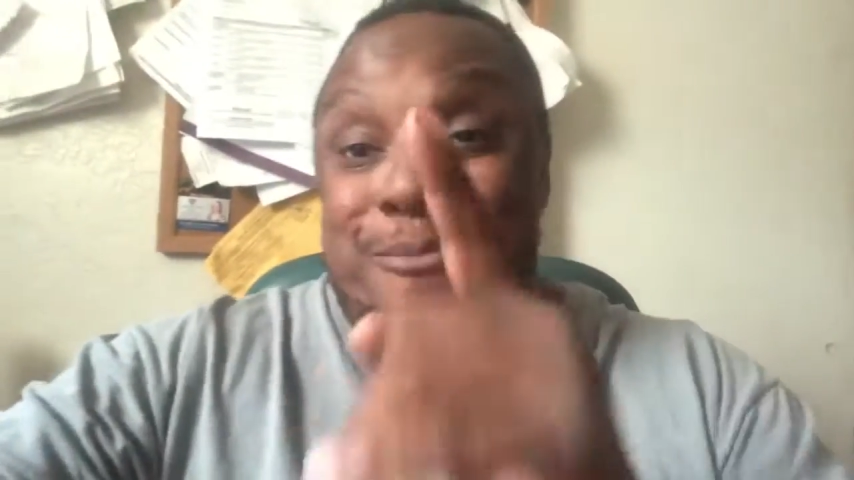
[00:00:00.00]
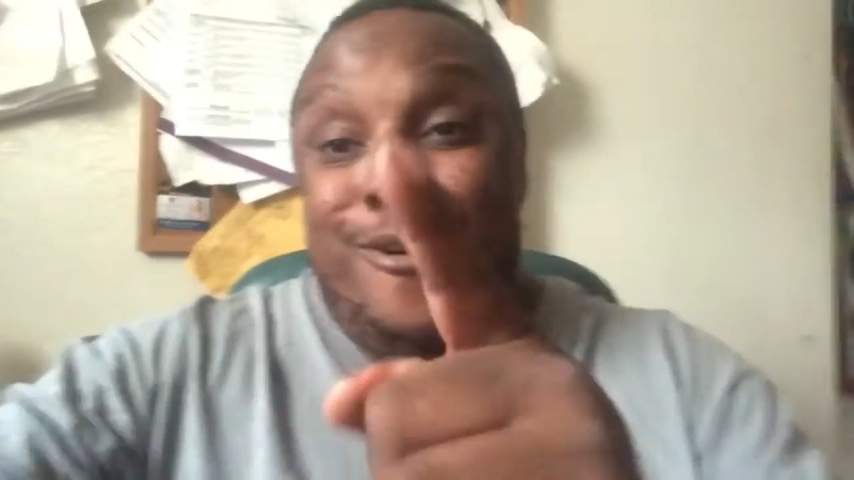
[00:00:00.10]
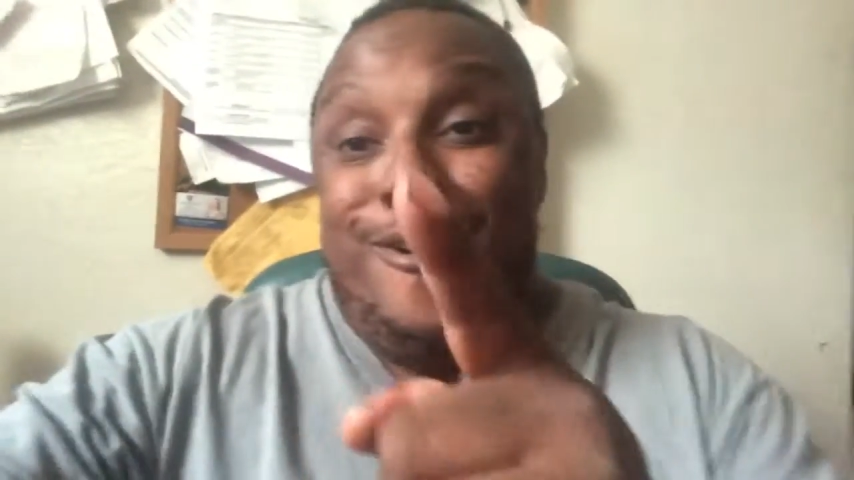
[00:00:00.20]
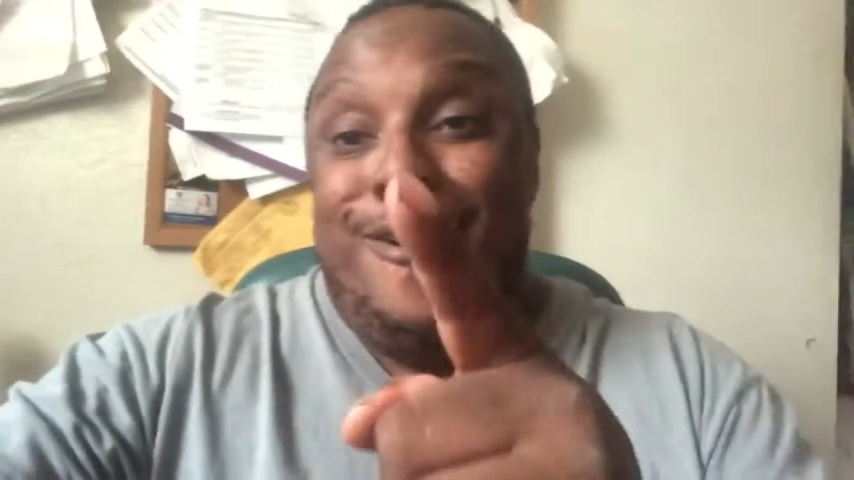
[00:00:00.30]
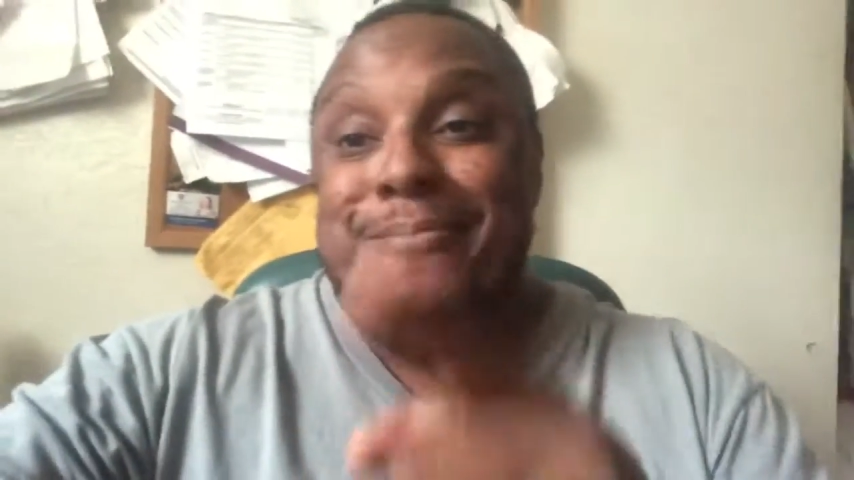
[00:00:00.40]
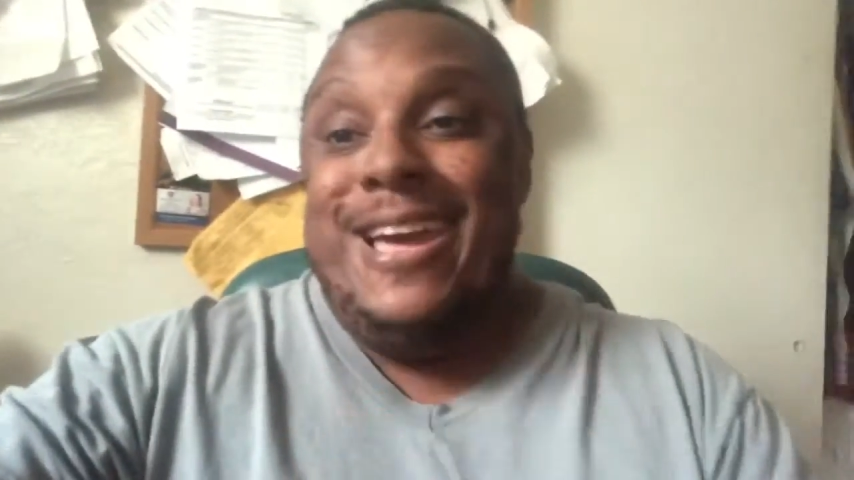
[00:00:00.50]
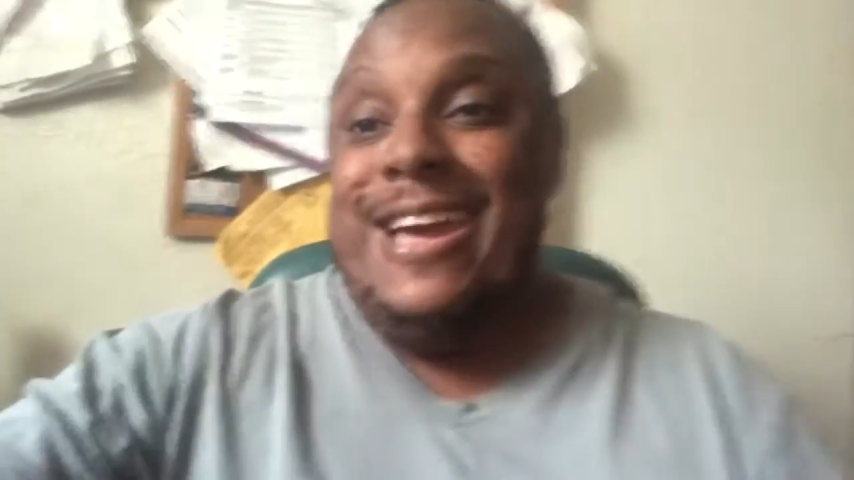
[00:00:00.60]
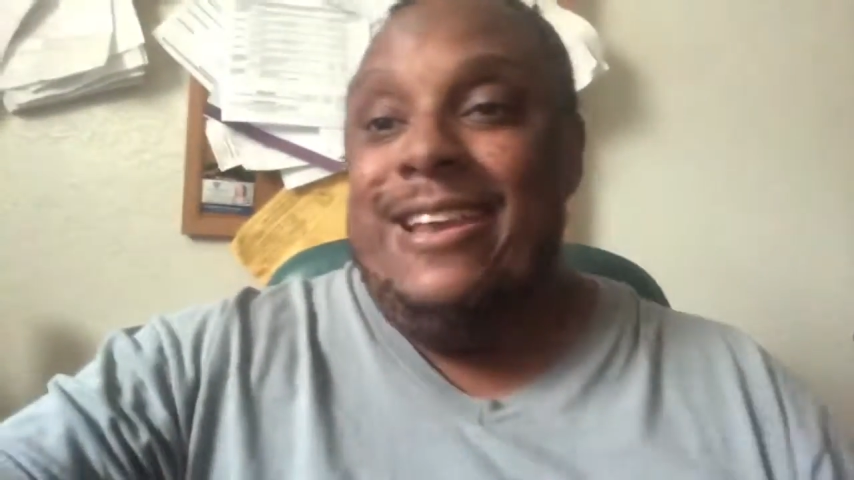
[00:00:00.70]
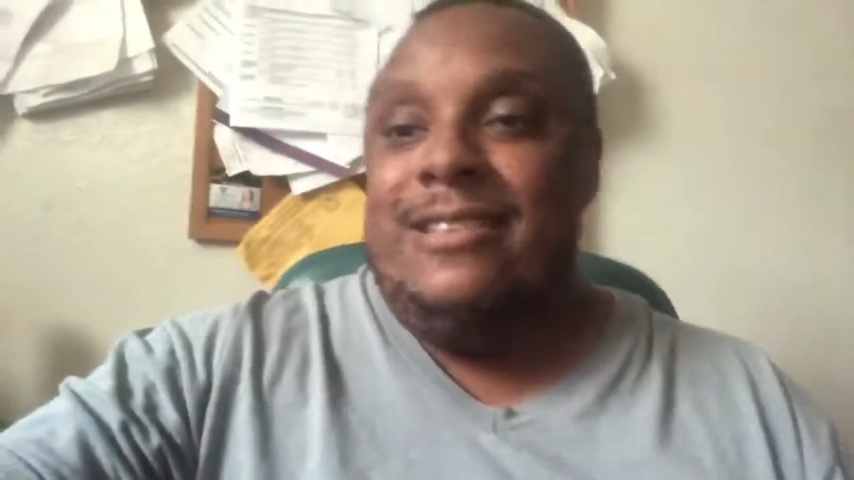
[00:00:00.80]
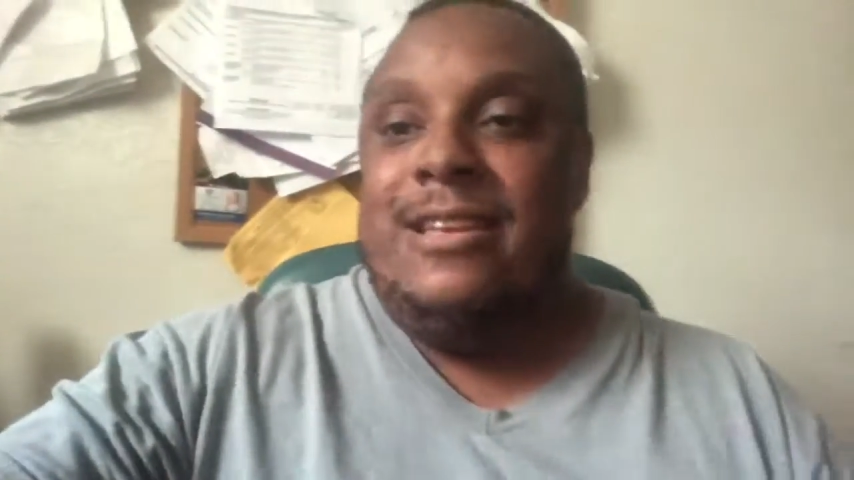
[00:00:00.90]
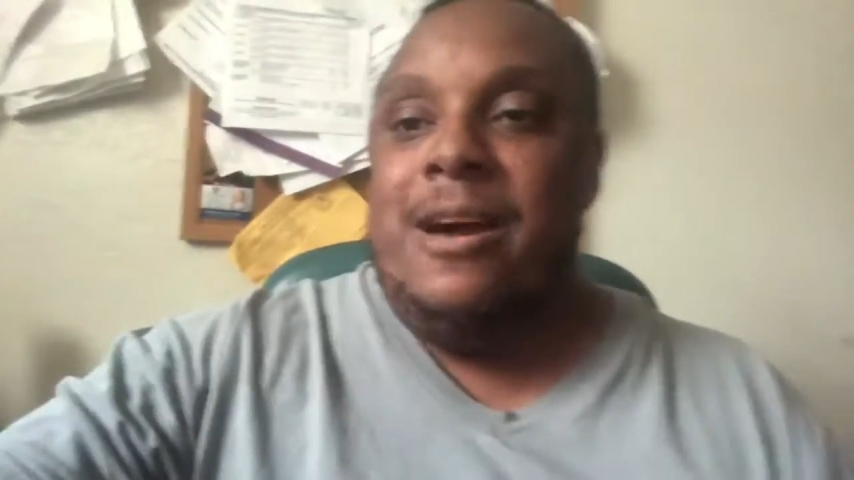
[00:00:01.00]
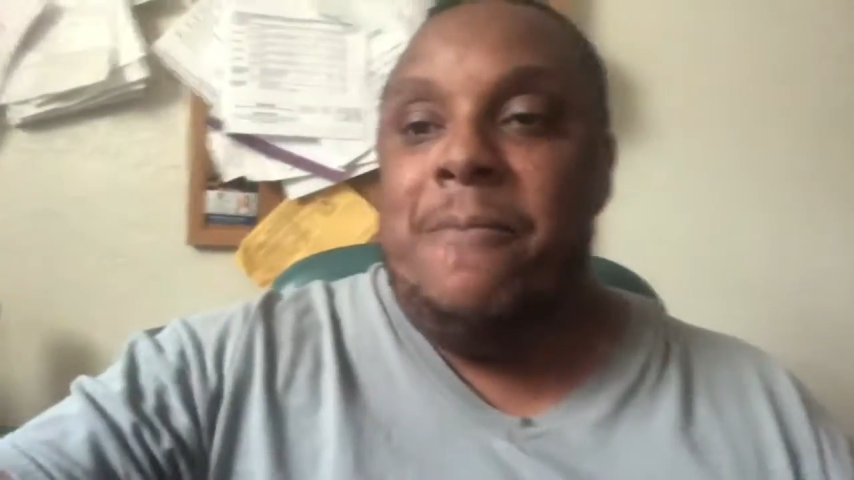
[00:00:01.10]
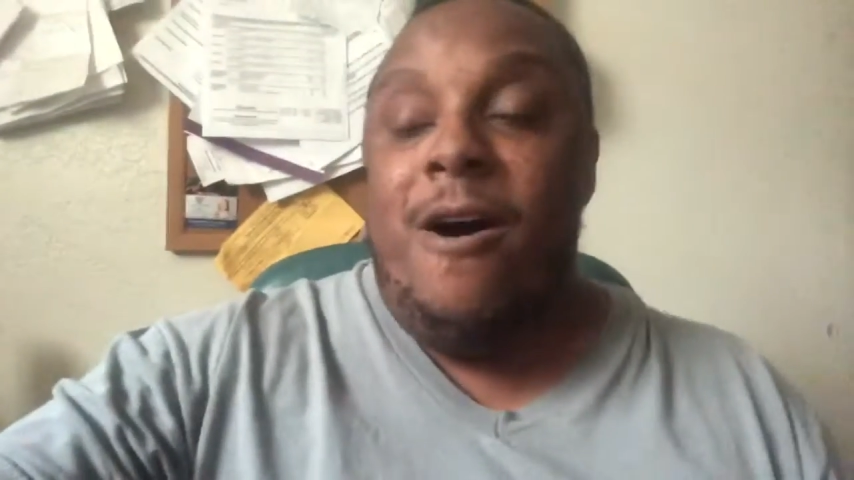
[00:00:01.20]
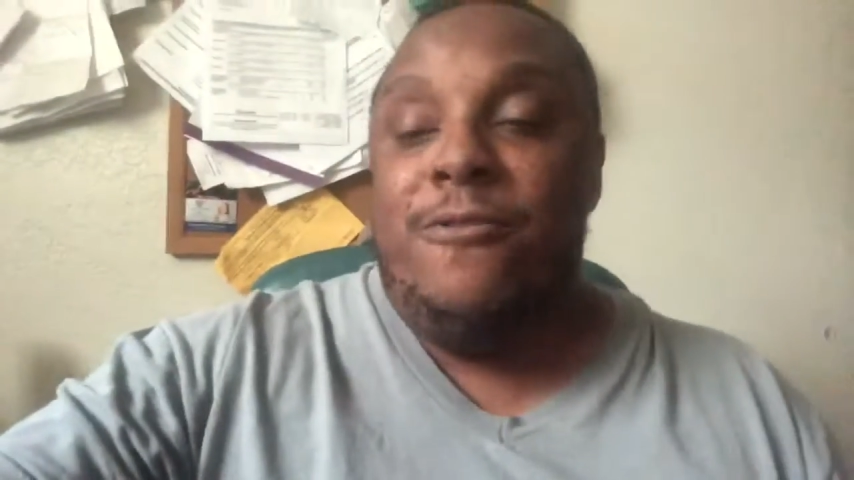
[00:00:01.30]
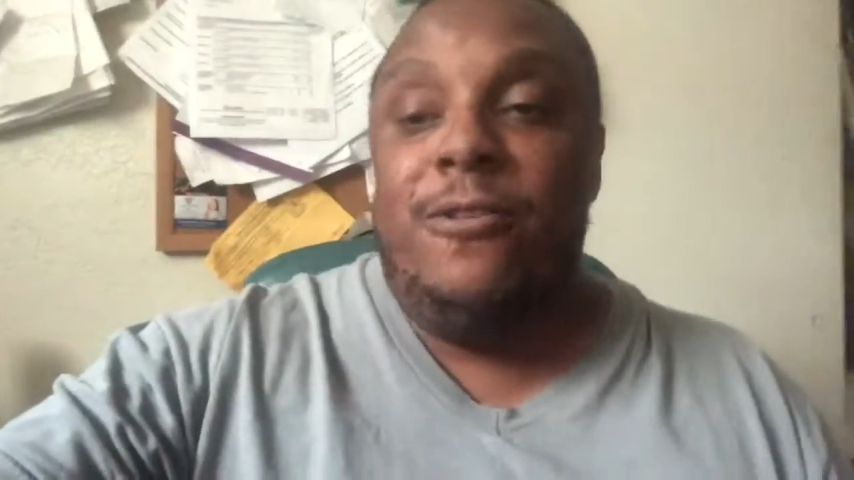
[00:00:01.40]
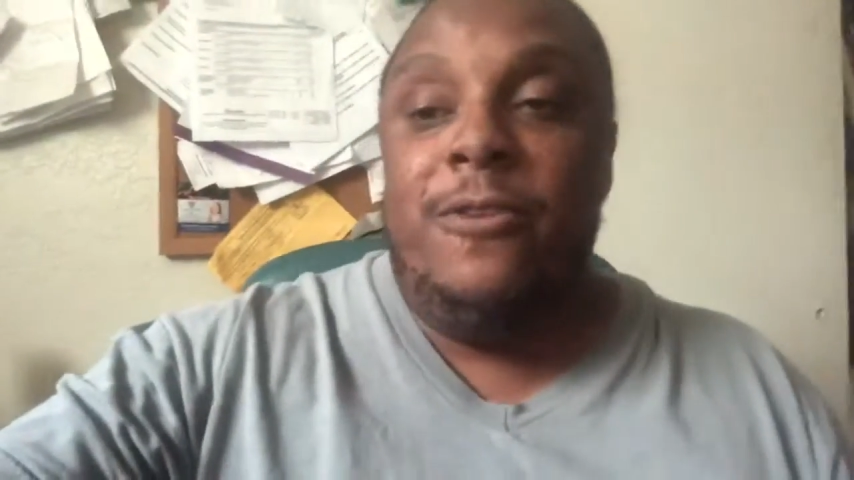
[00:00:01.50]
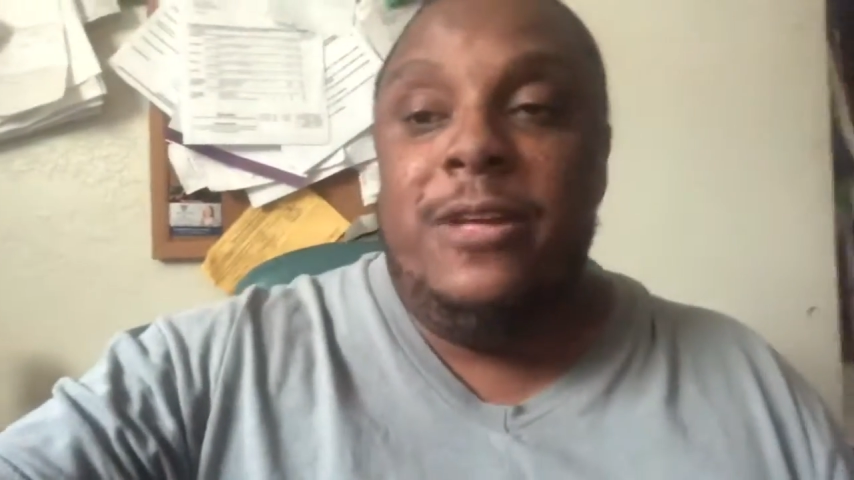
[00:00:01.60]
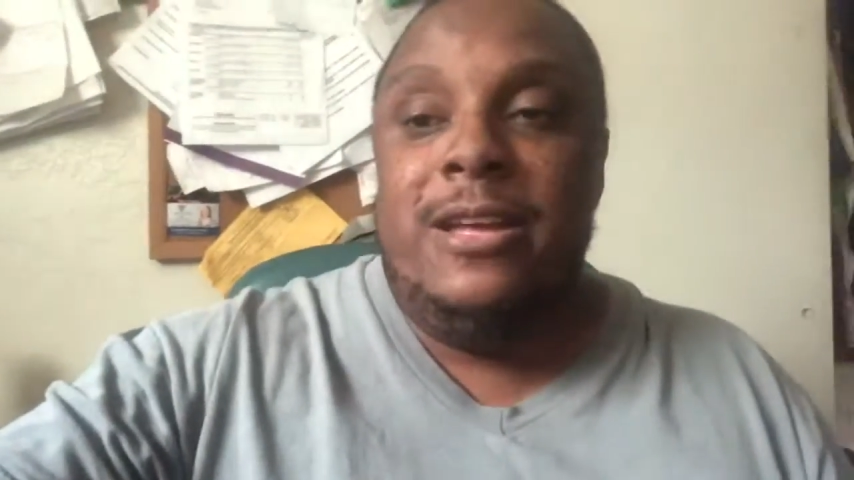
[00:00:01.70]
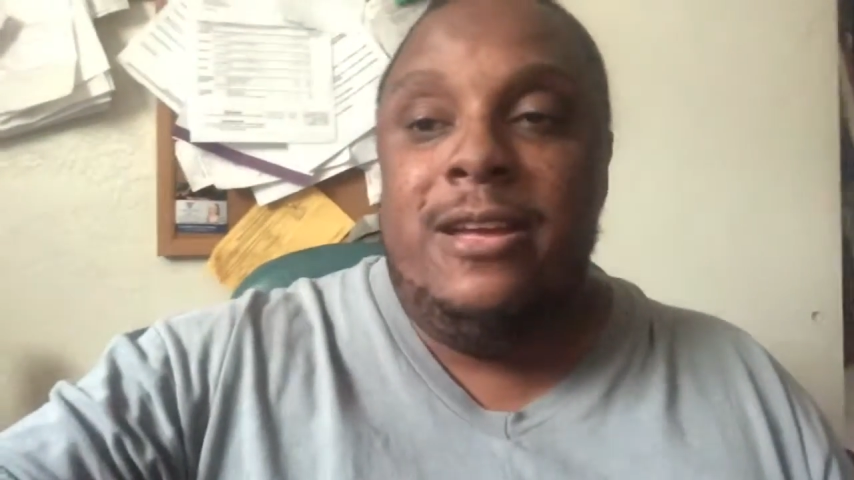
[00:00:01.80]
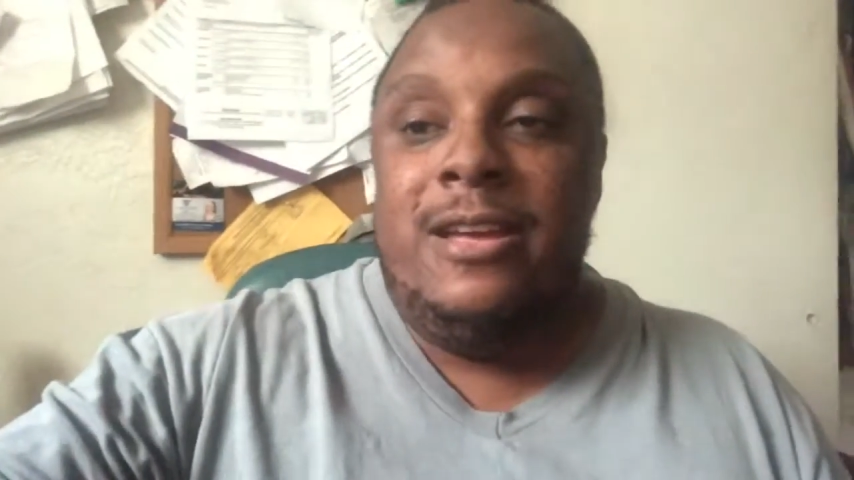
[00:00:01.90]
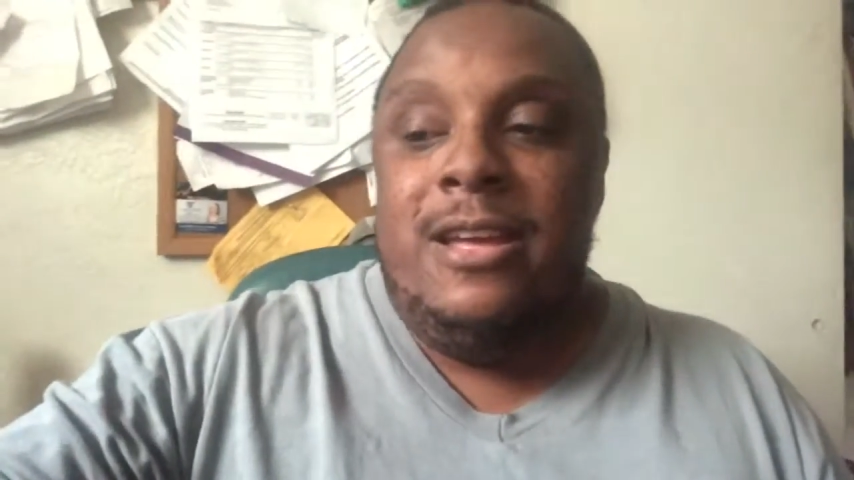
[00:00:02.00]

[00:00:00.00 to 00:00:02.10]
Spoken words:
on, man. Come off of it.